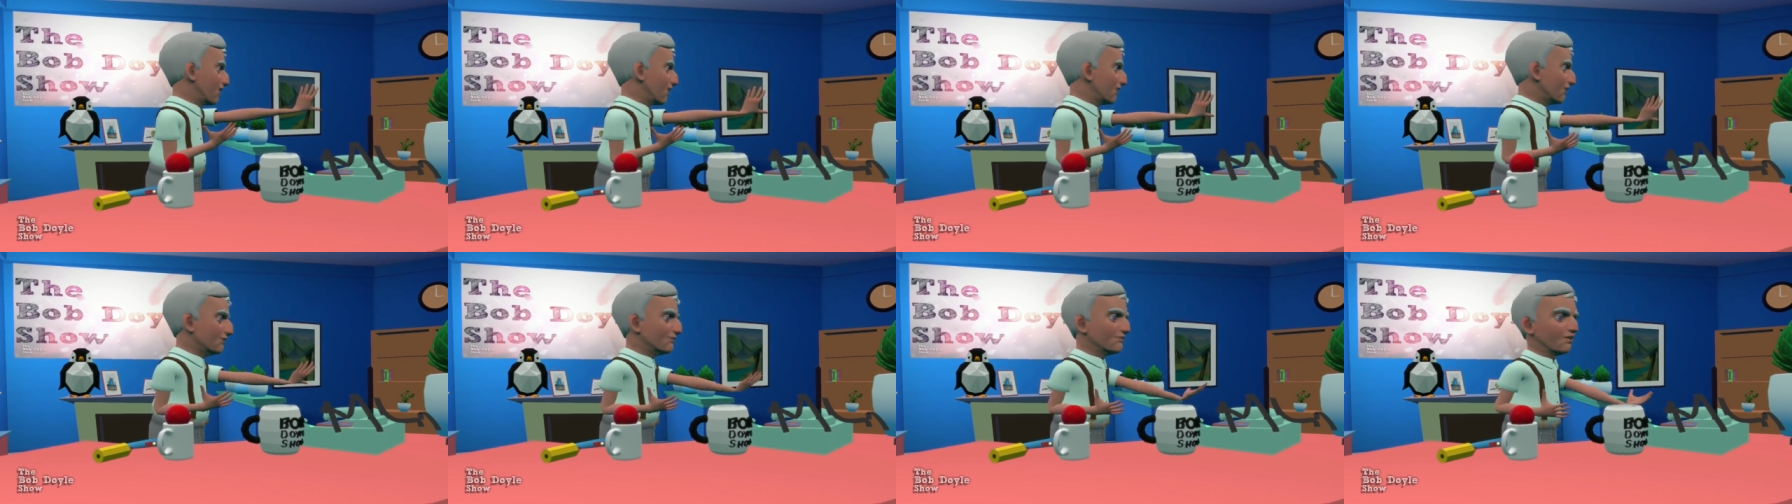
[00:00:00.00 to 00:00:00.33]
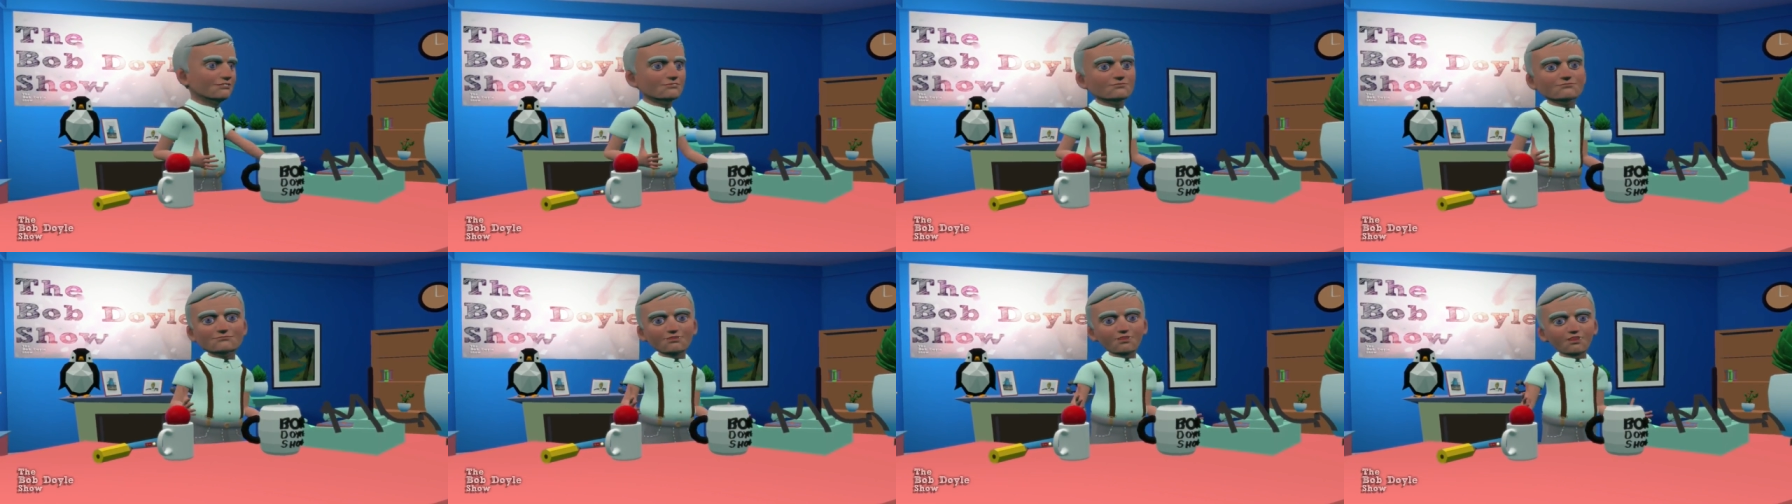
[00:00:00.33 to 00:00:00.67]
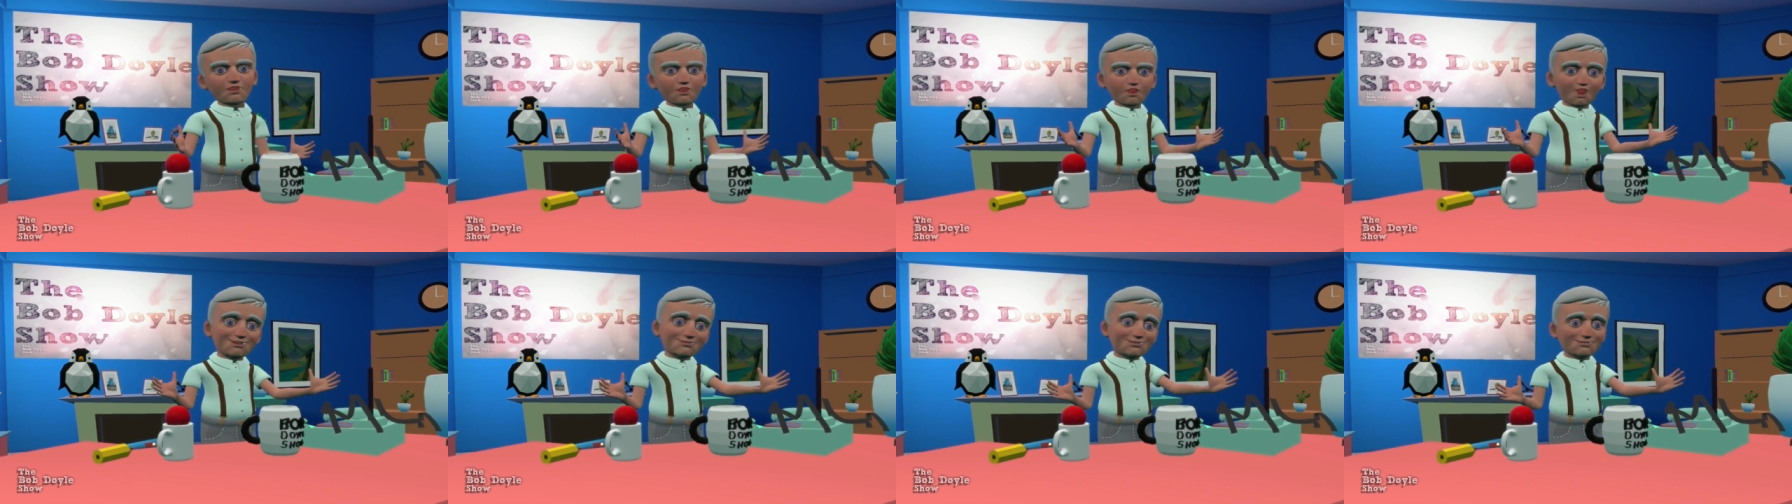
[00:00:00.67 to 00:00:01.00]
The
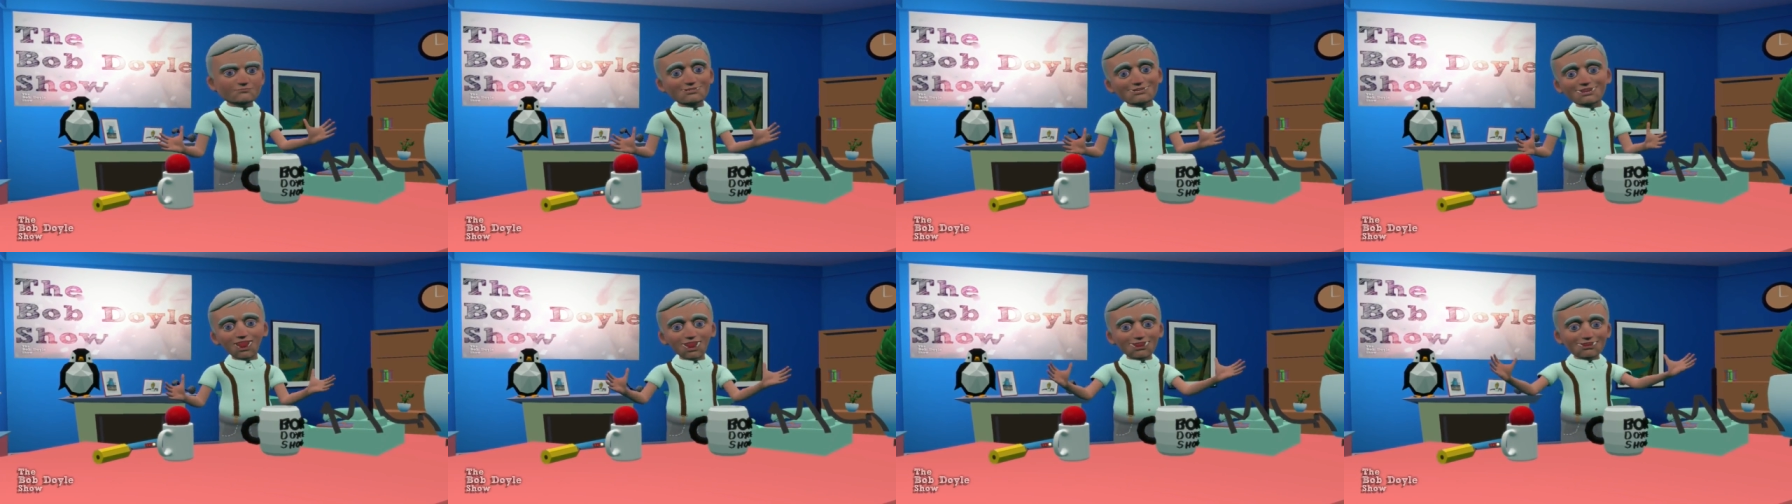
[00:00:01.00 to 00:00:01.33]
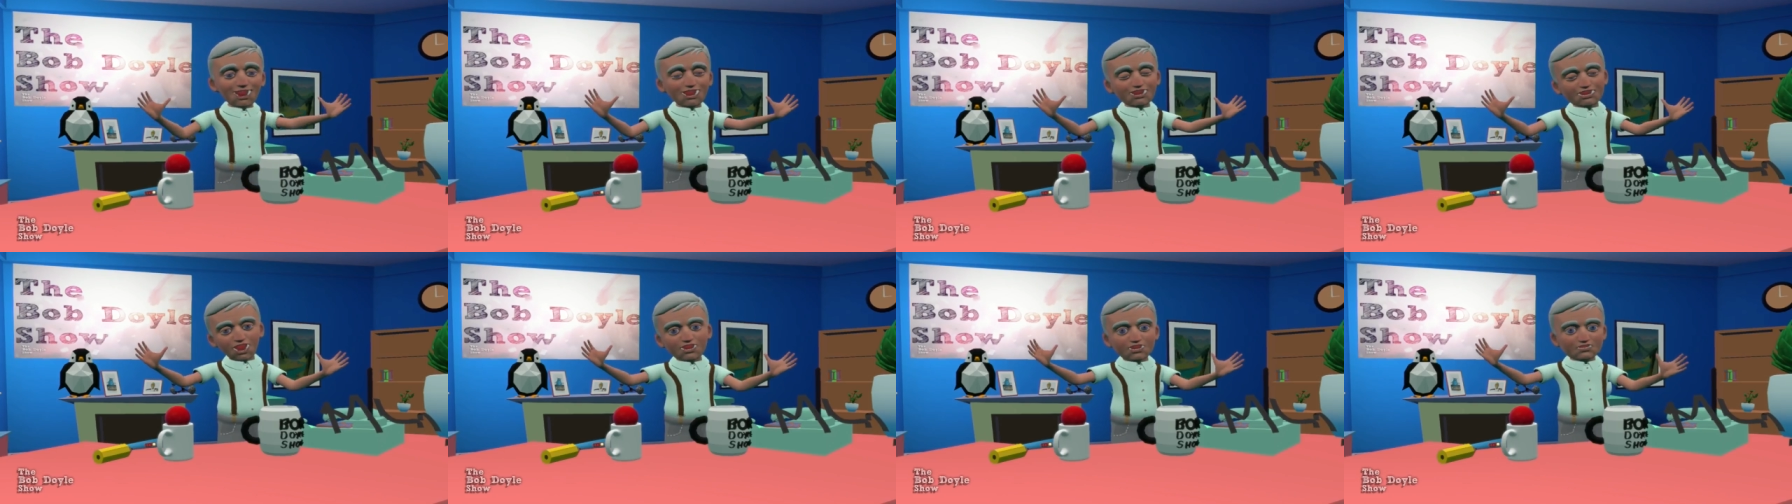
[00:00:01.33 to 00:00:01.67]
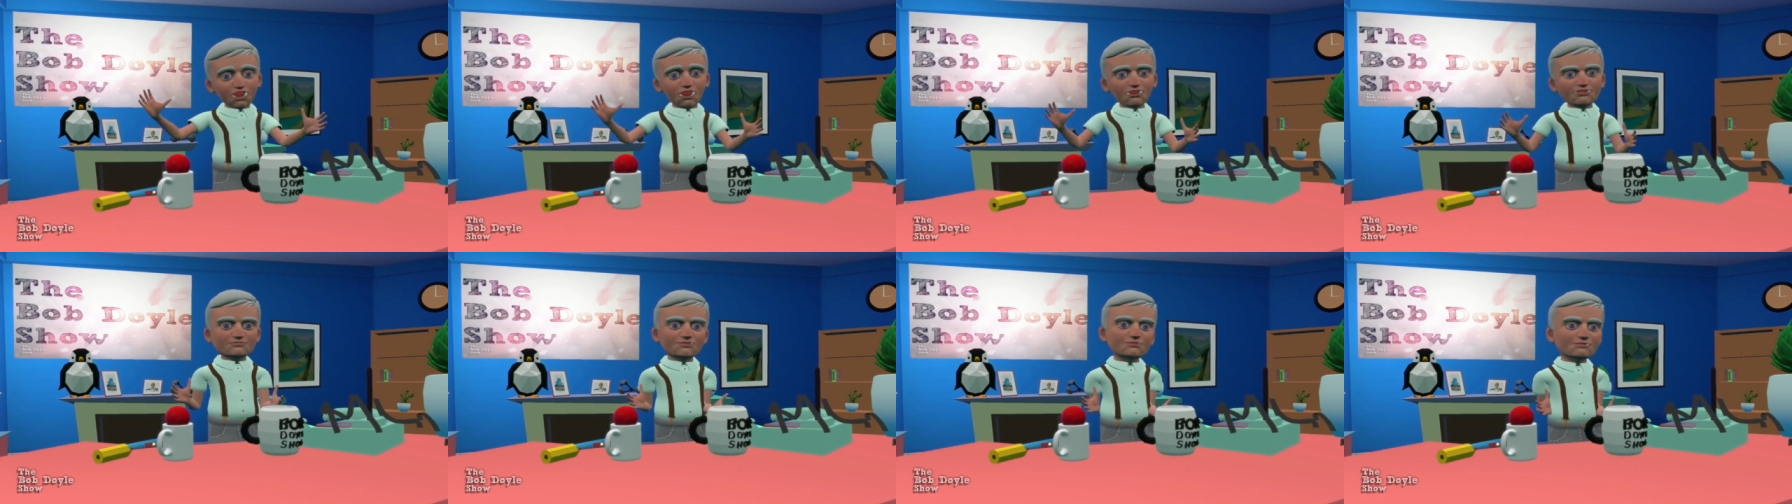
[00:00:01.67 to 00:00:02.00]
comments are not scrolling